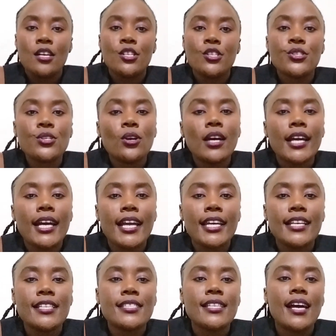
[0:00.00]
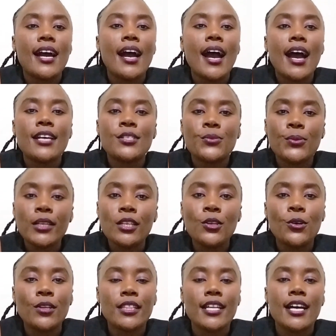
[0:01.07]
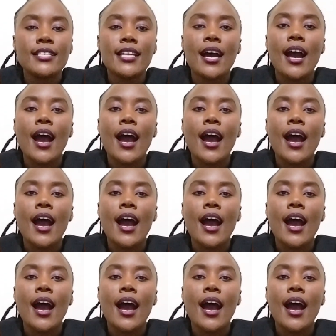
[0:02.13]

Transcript: So guys, as we know that